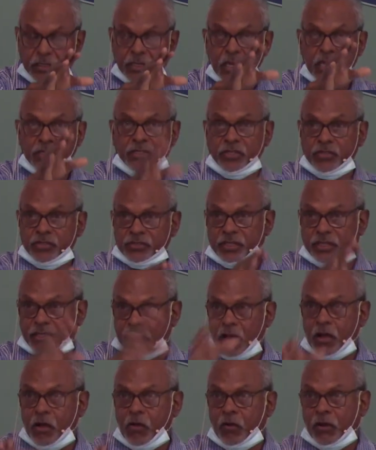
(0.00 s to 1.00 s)
use the
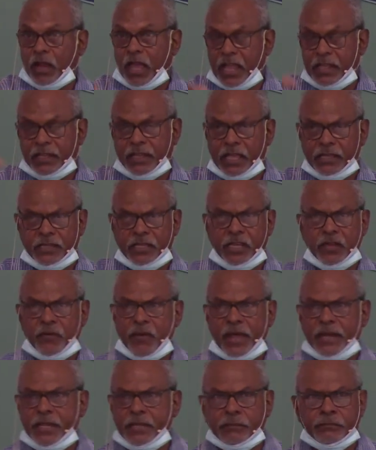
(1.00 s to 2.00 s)
coal and the
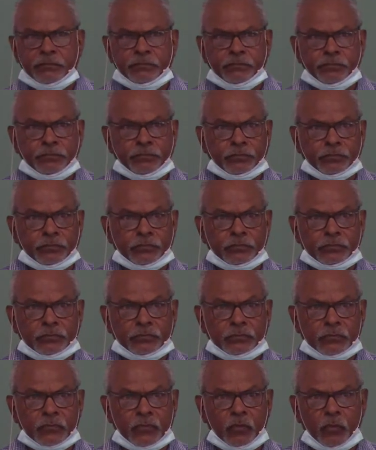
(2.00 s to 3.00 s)
uranium?
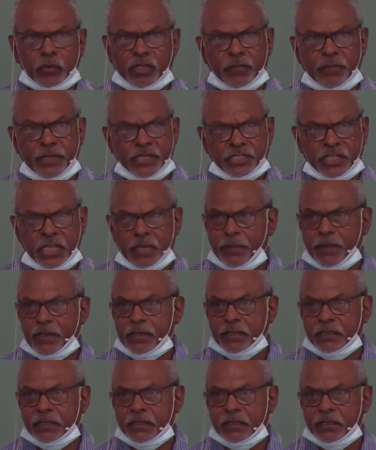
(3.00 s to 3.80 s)
Wouldn't it be cheaper?